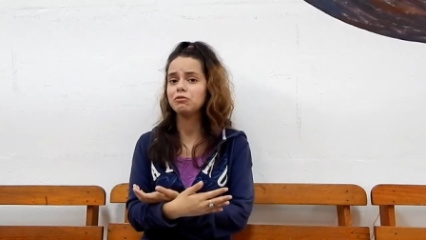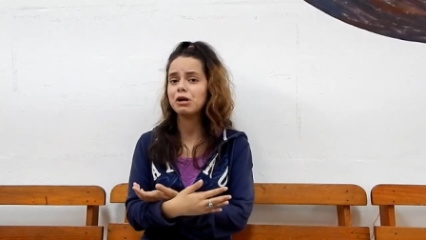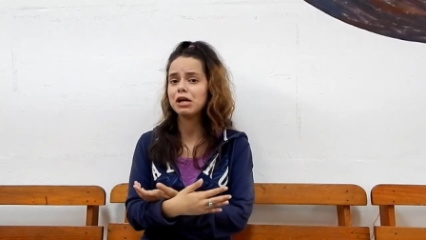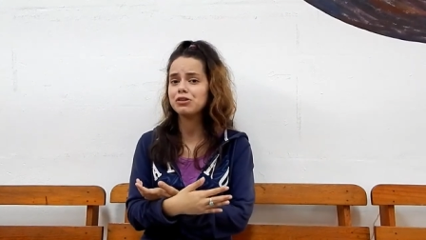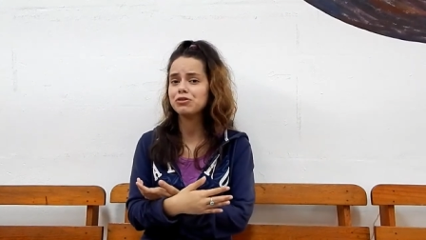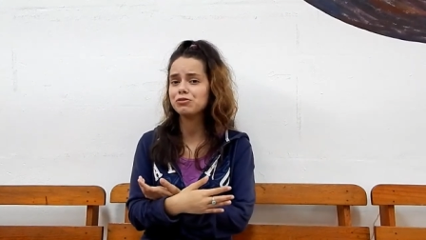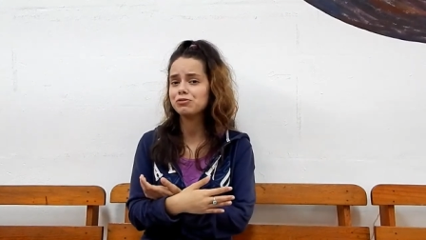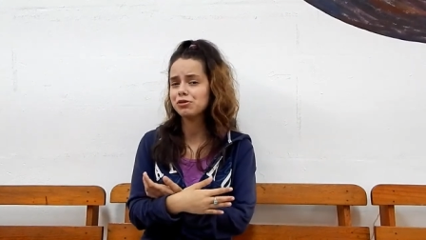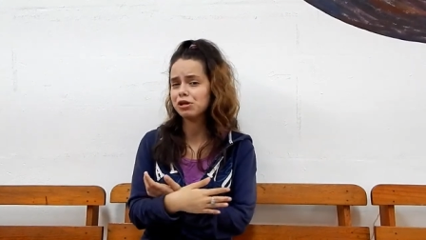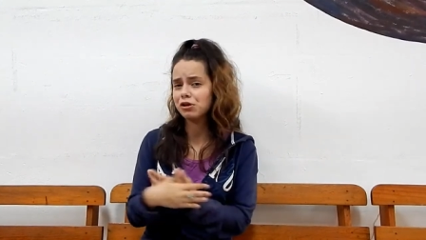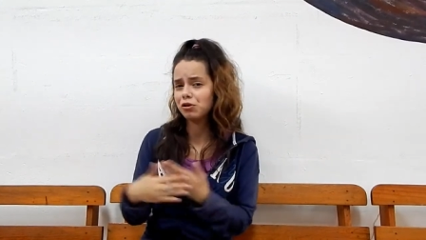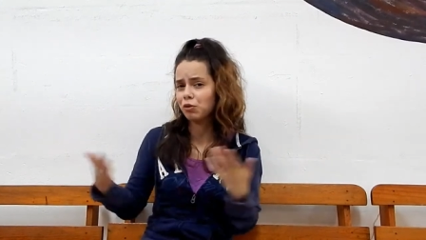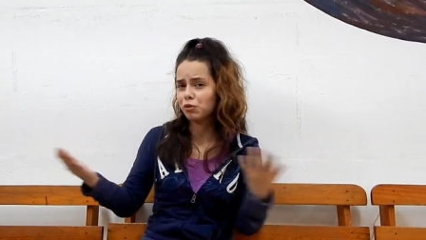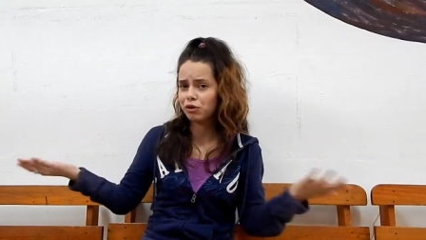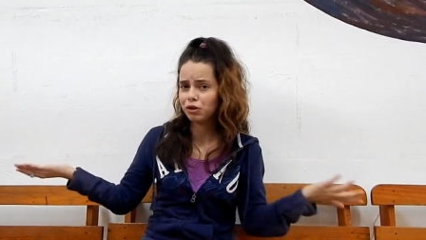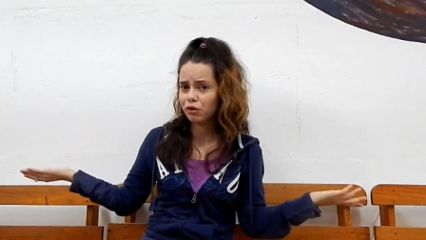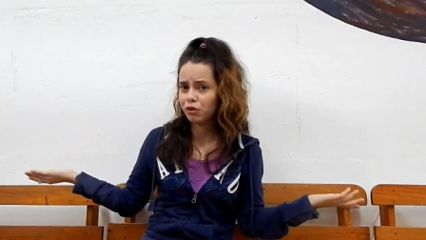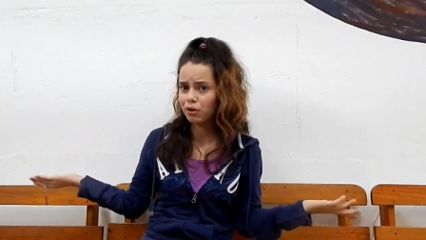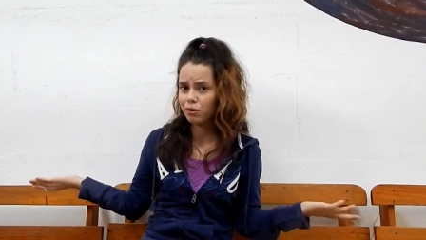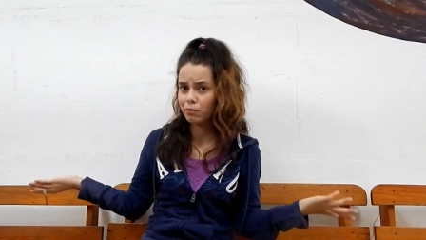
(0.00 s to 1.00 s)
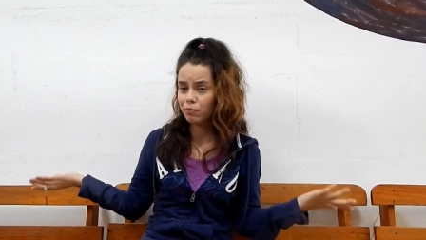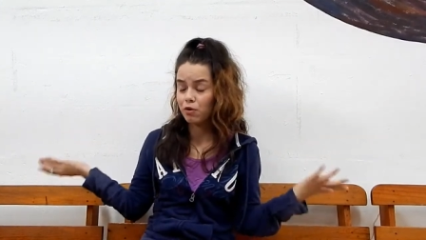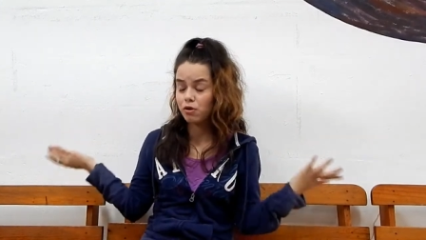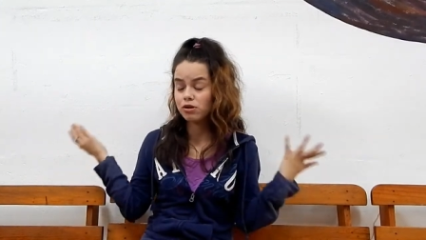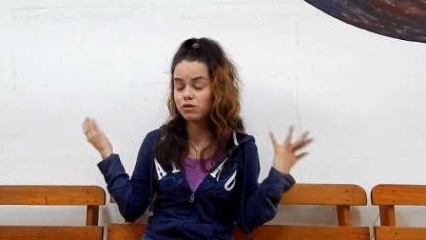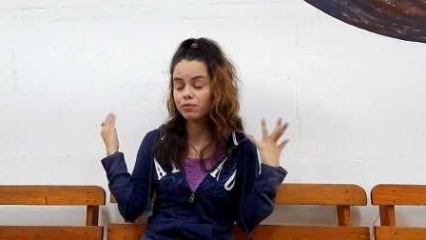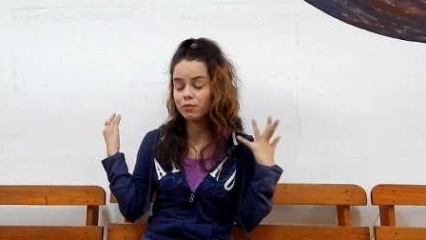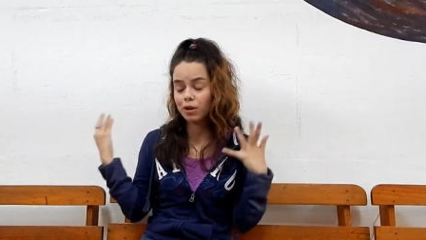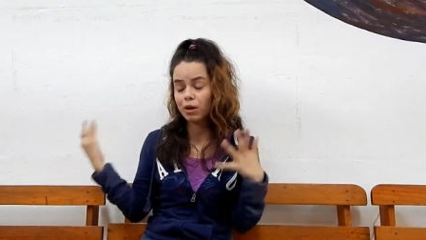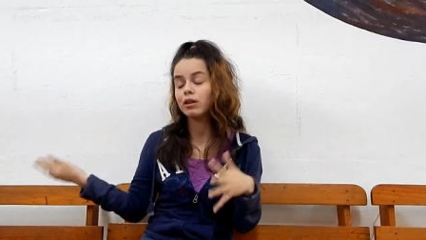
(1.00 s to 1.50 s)
want to read all the other
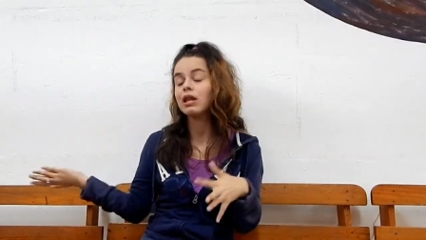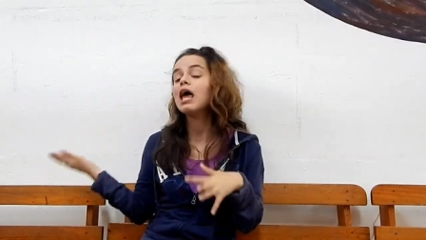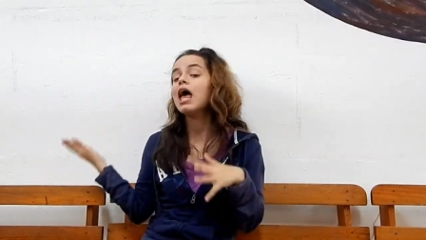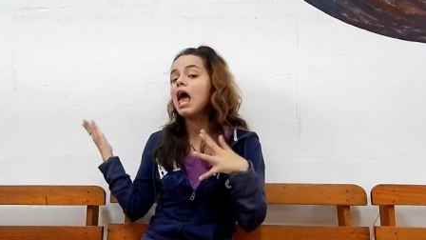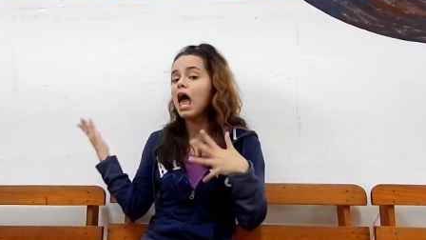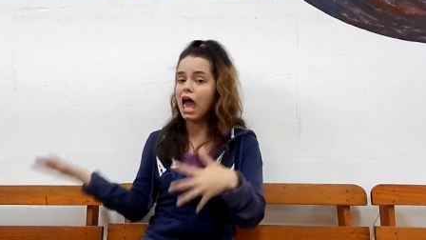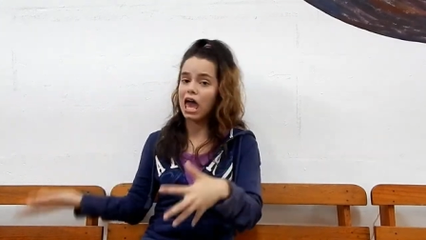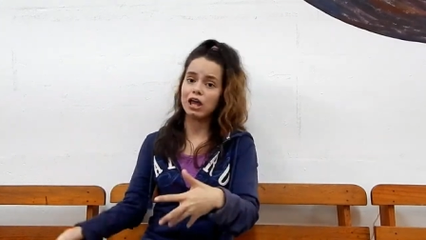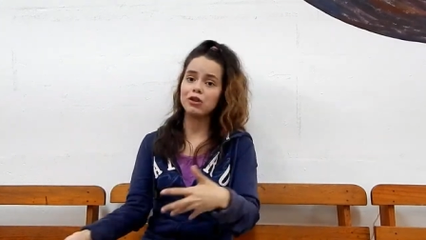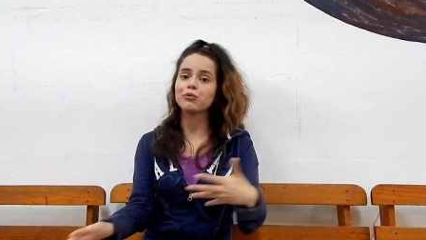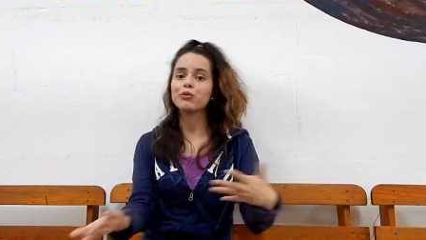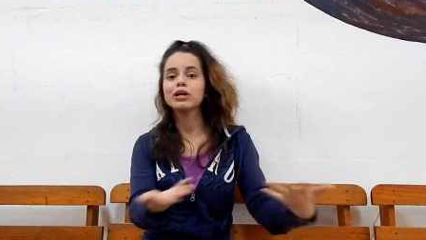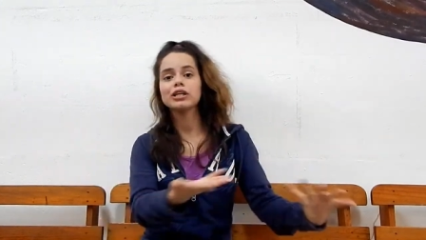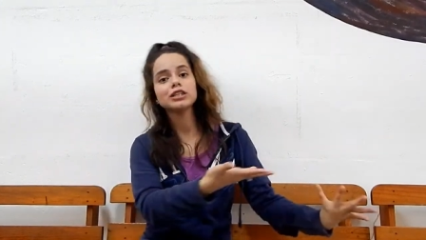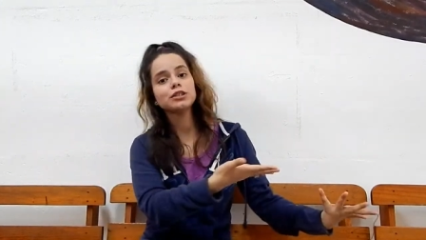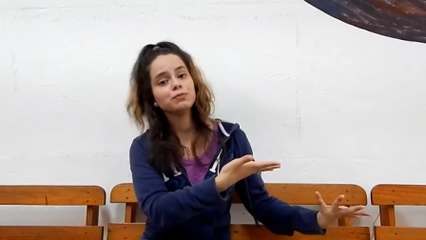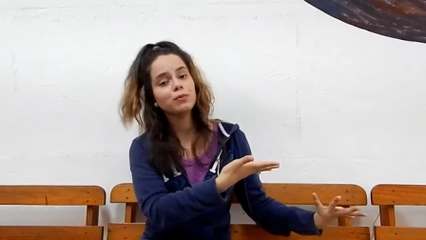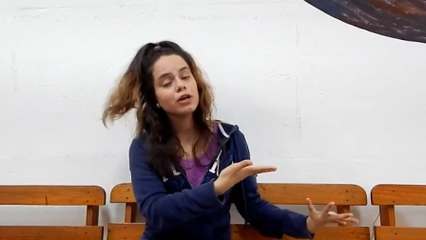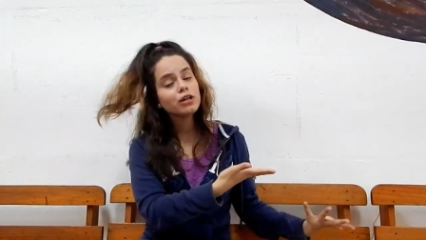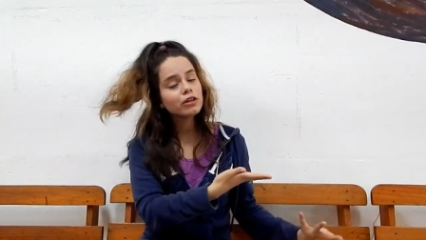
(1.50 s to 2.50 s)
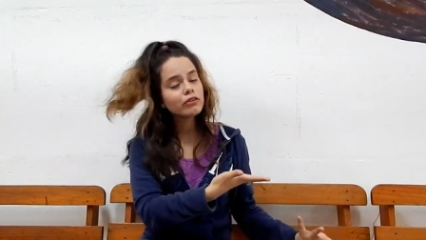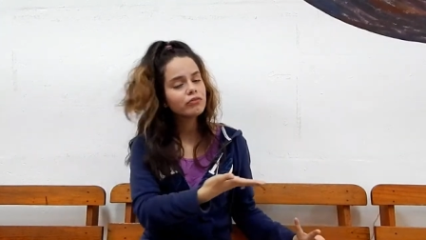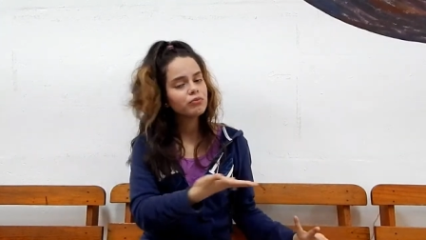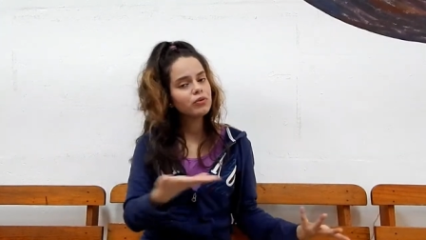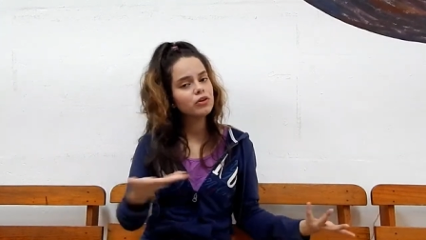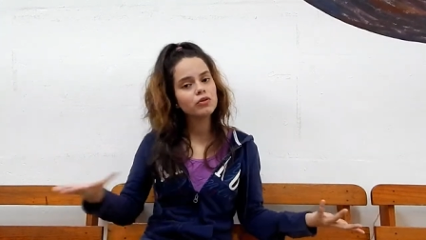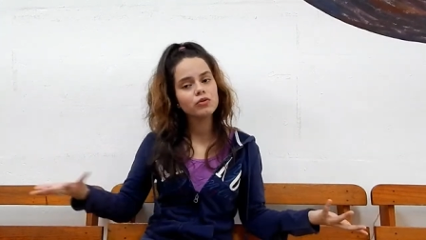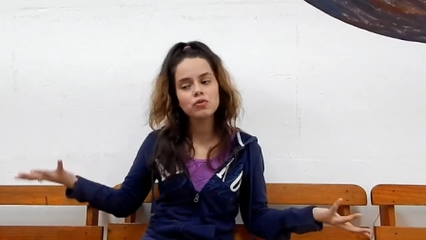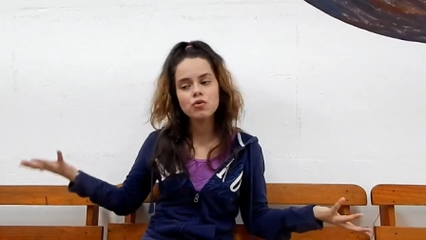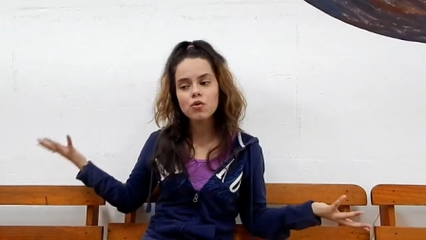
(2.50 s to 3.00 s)
books from Edward's point of
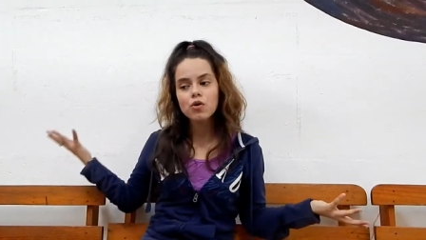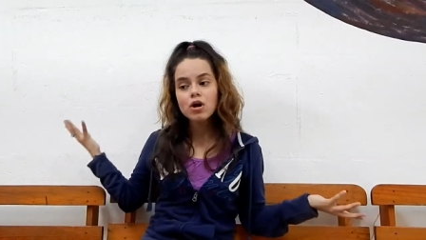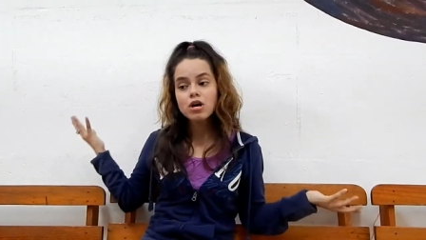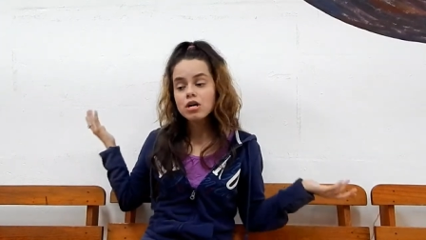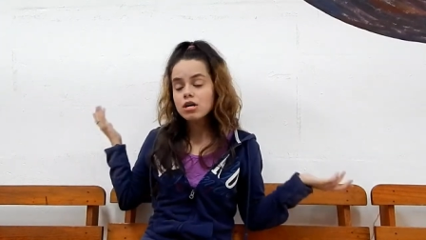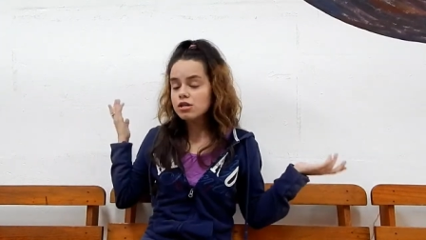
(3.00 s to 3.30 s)
view.